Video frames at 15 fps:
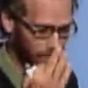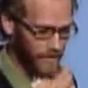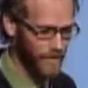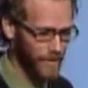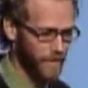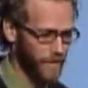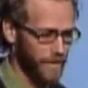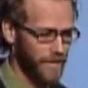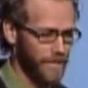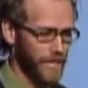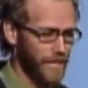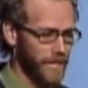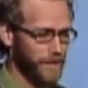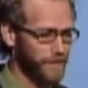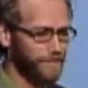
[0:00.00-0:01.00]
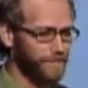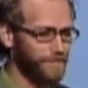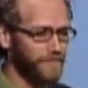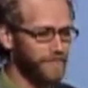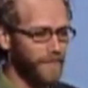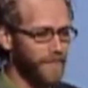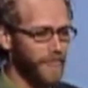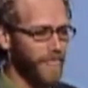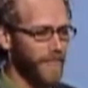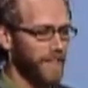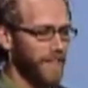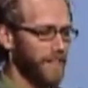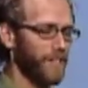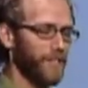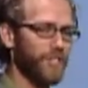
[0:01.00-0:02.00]
some of us it does.
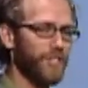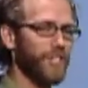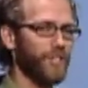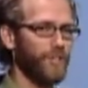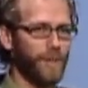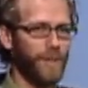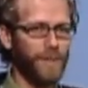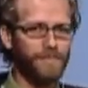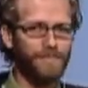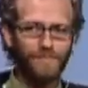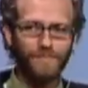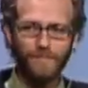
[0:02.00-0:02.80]
Little children